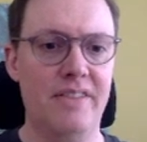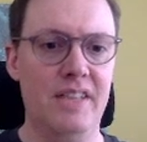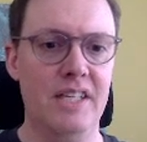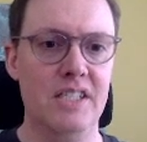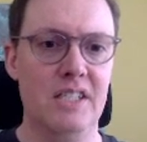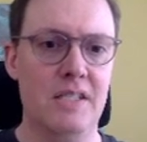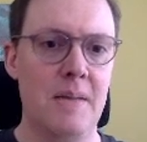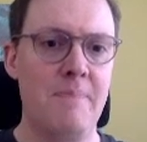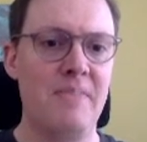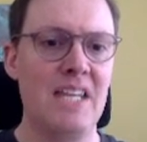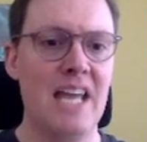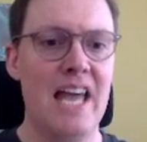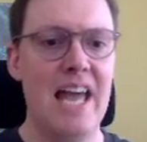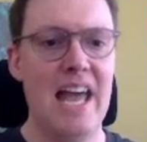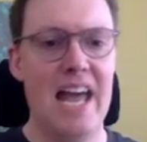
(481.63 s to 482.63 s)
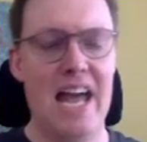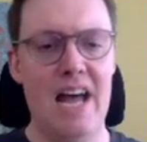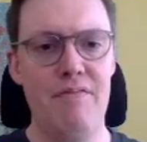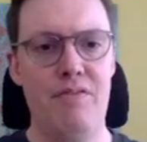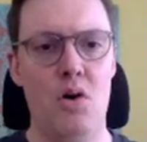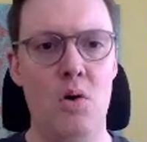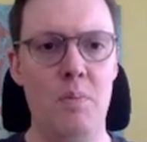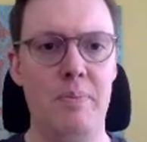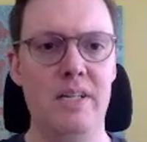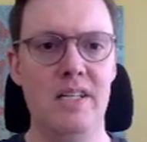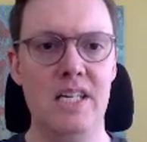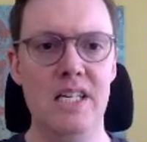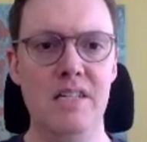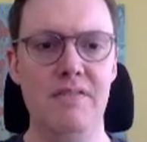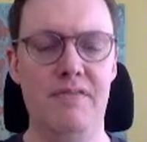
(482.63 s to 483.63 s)
this half-open
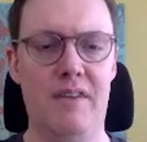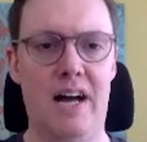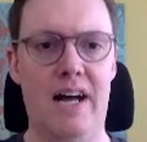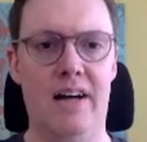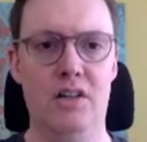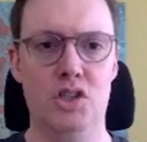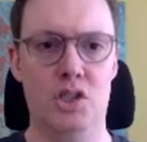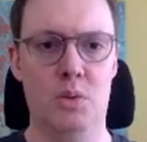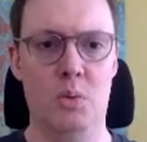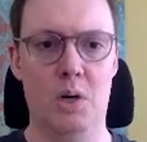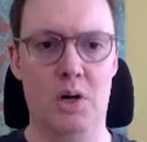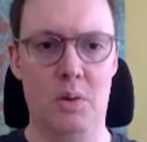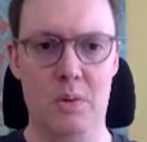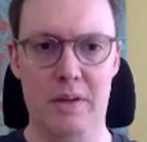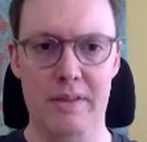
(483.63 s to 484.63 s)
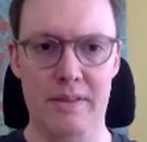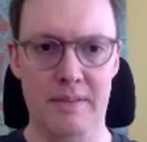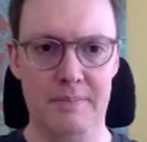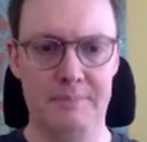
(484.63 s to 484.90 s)
e-file to work with